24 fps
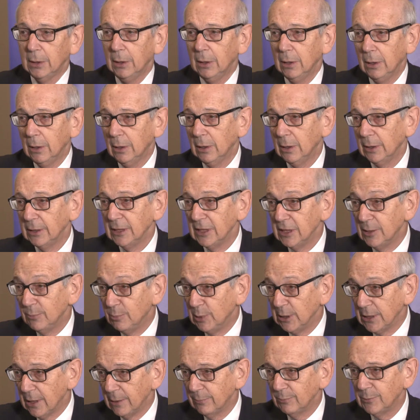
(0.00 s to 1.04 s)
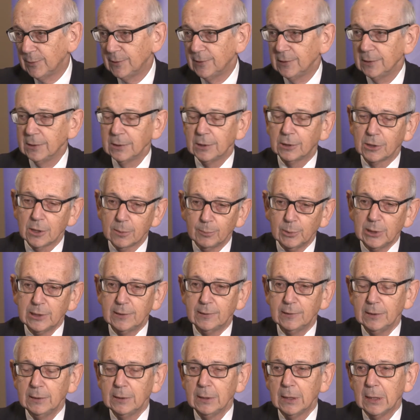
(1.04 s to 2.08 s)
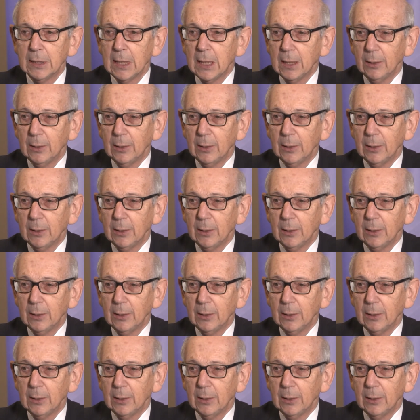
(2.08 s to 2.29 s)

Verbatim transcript: uh, EBMT committee,